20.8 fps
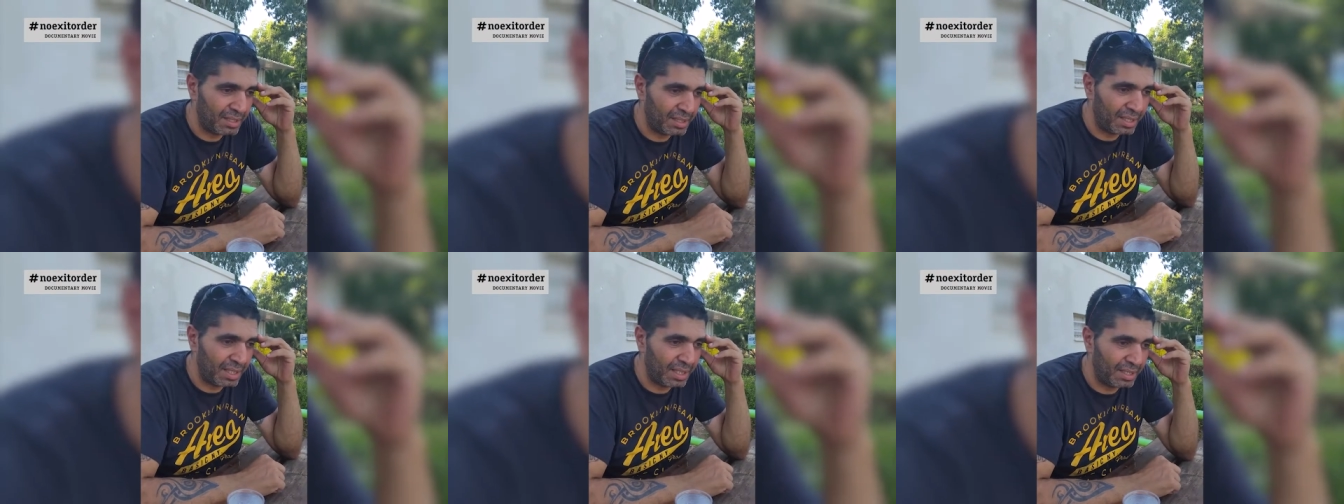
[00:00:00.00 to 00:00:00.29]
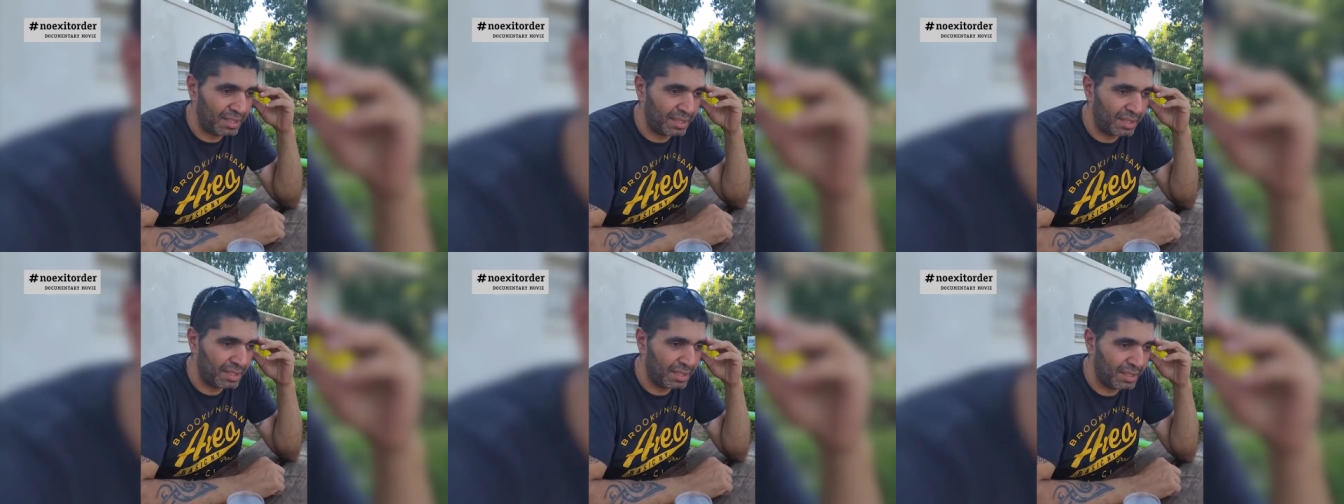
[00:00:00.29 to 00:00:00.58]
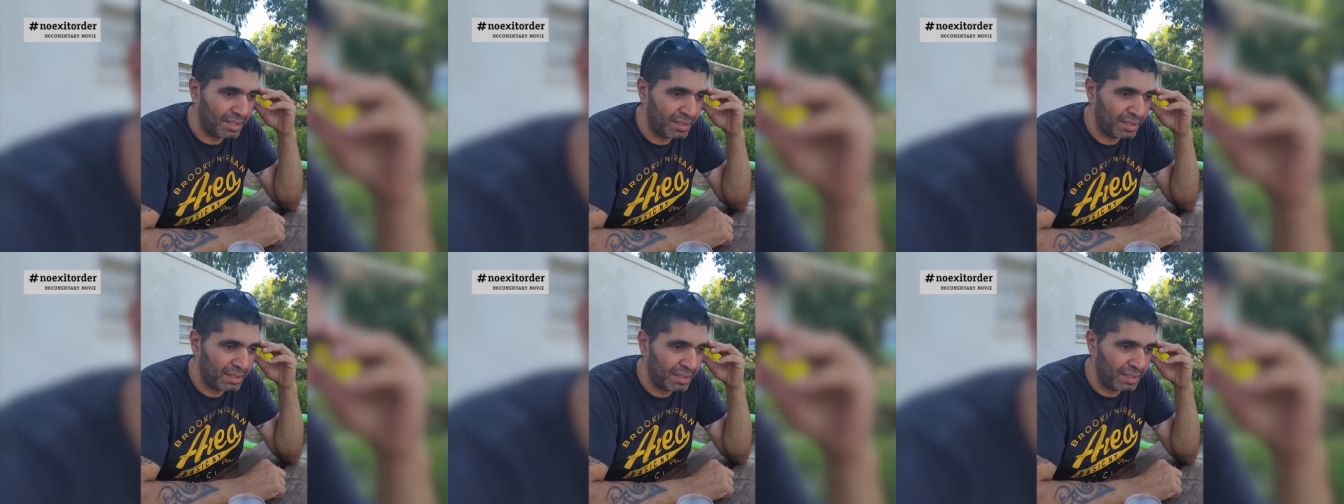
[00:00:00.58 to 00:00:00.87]
that
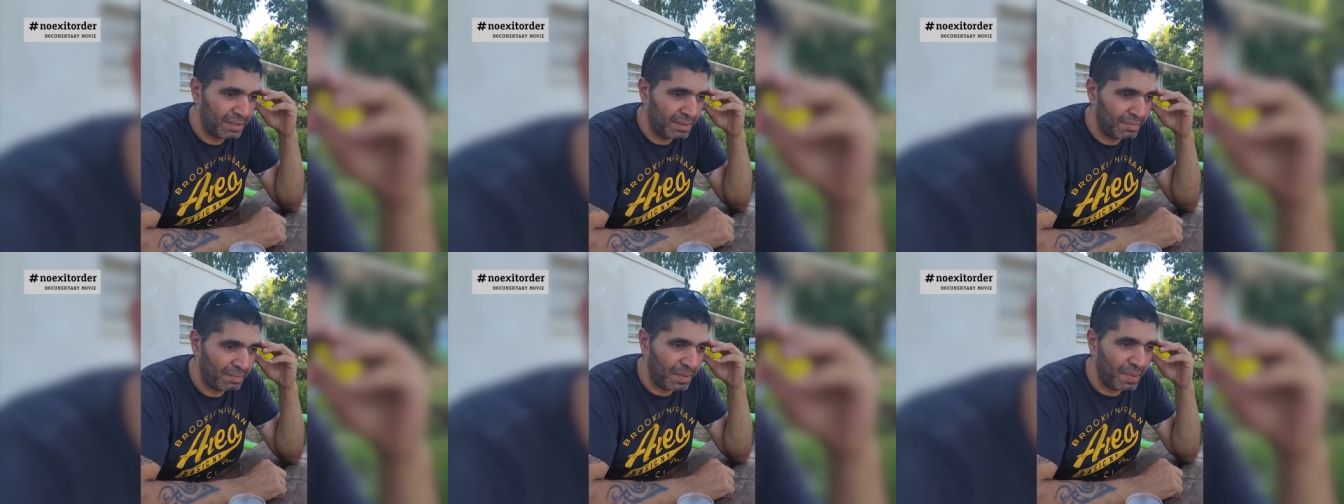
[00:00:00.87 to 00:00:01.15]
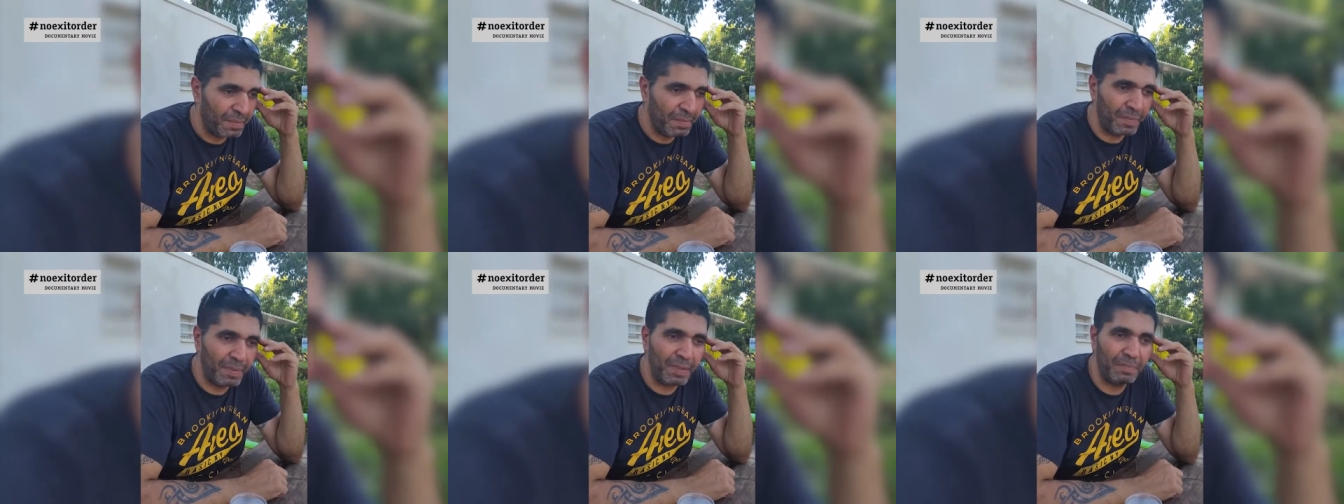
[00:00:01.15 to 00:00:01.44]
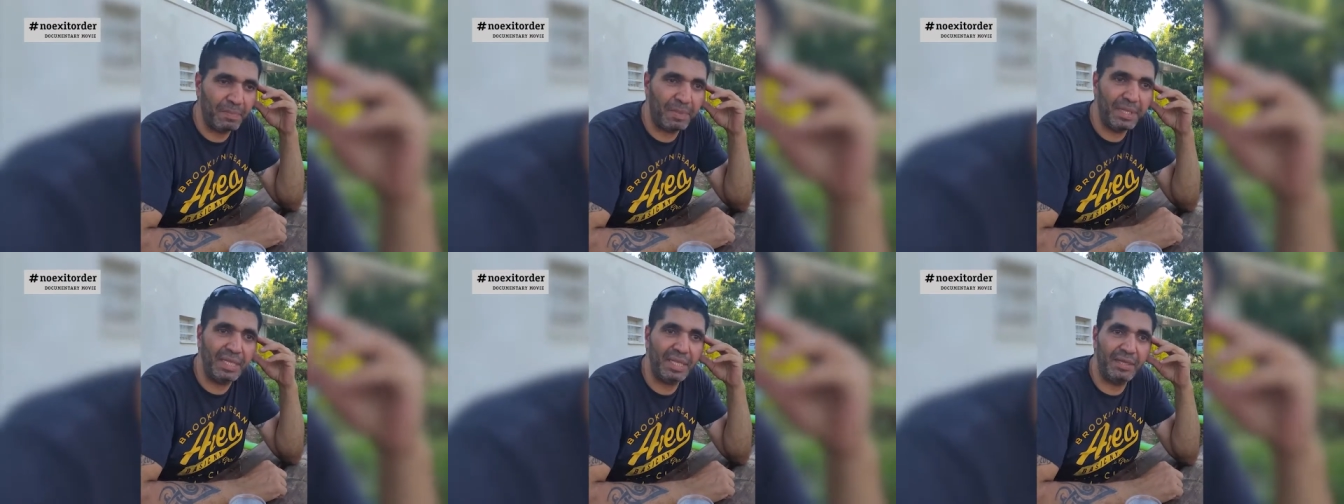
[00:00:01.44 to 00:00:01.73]
people
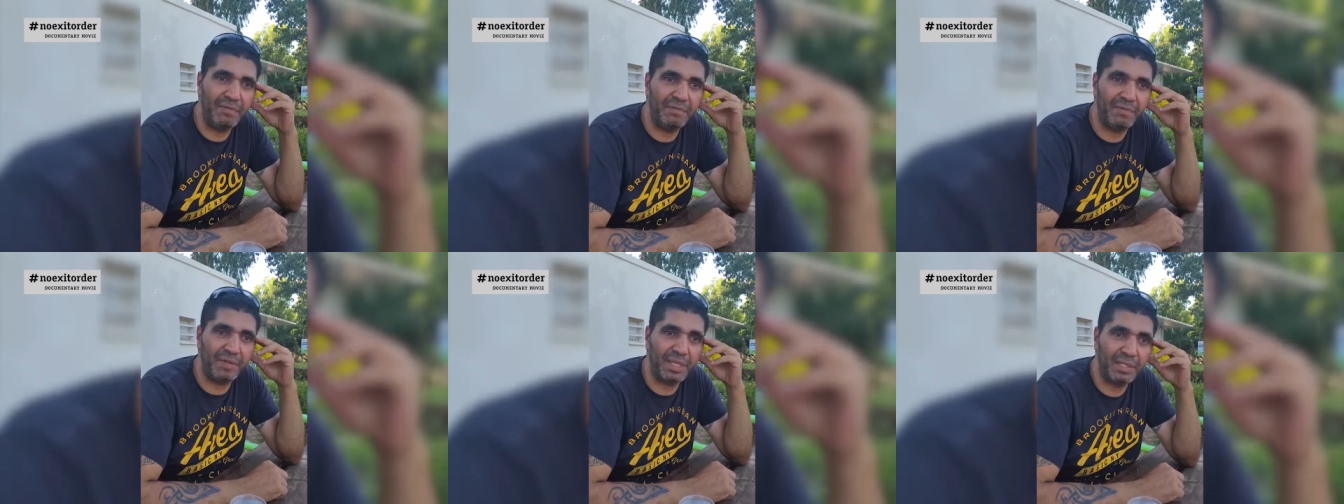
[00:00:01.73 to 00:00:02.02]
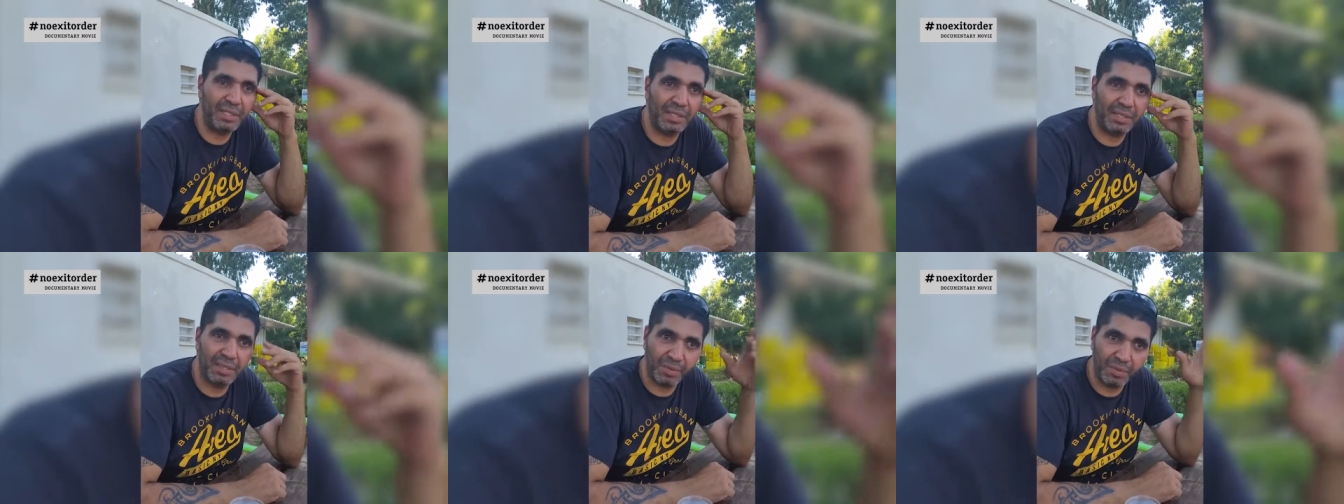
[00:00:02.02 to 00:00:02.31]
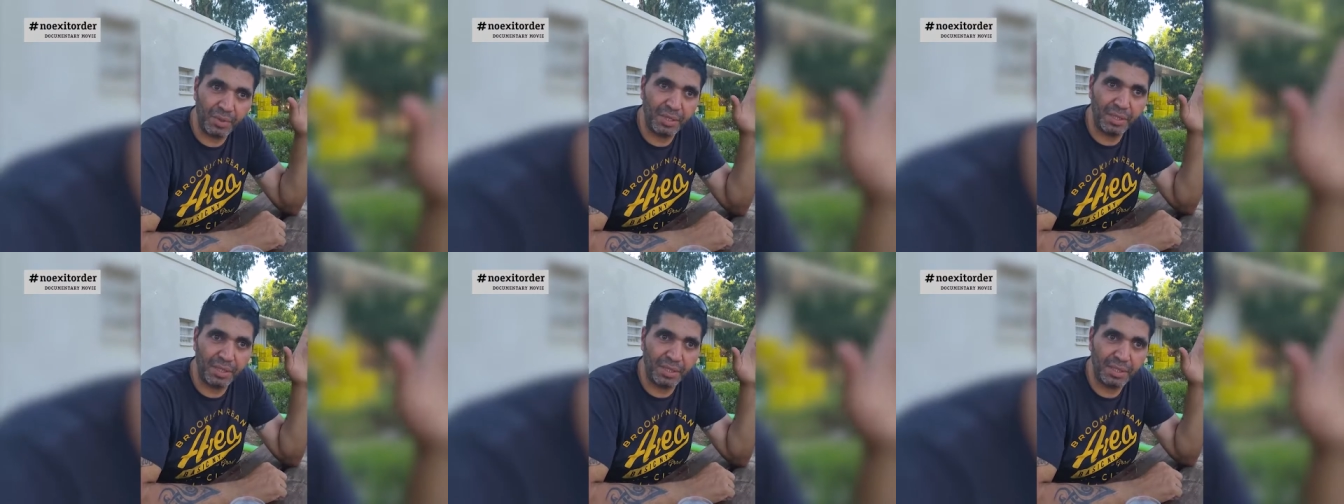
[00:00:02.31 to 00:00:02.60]
believe it in the
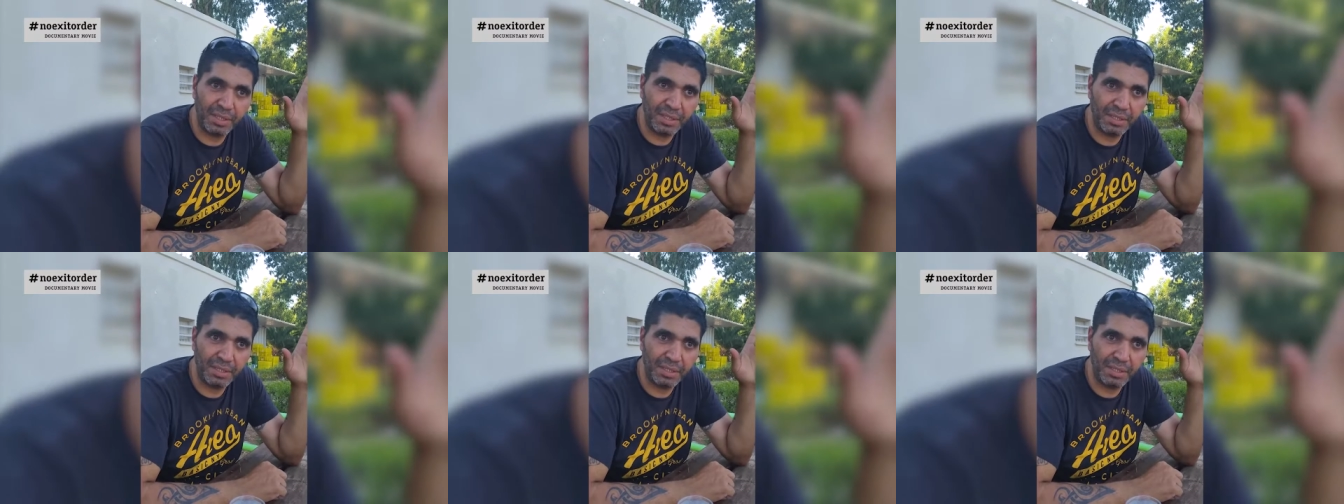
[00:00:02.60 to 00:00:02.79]
world.